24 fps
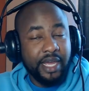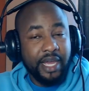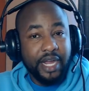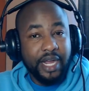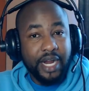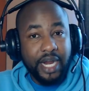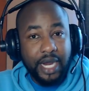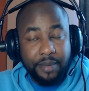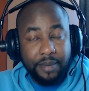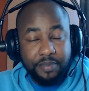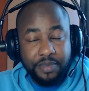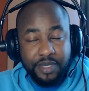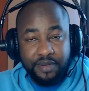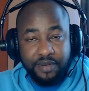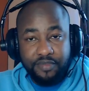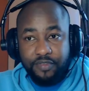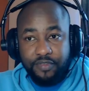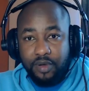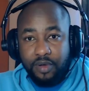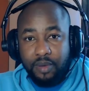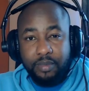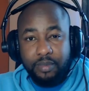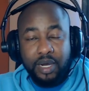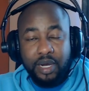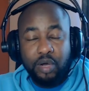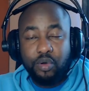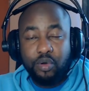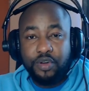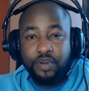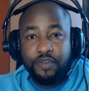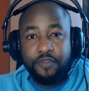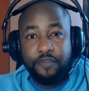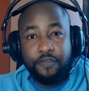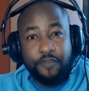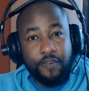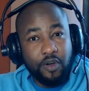captive for about
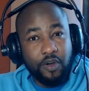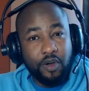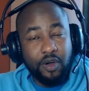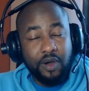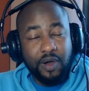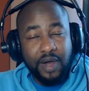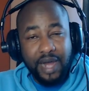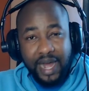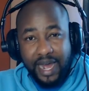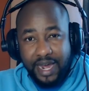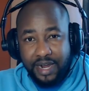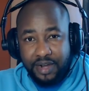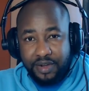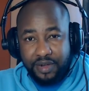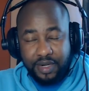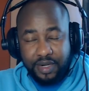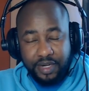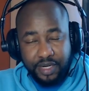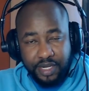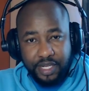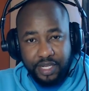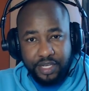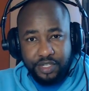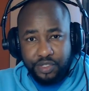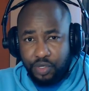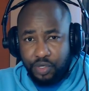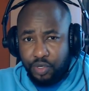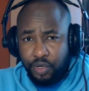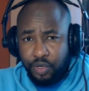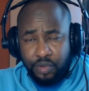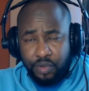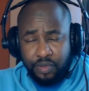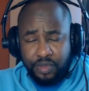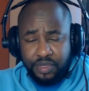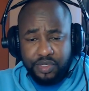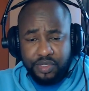400 years. You
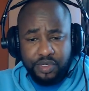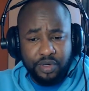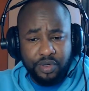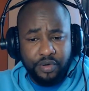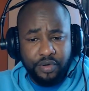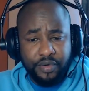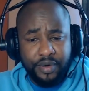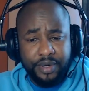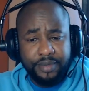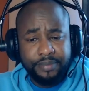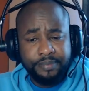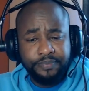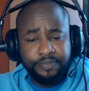know the story.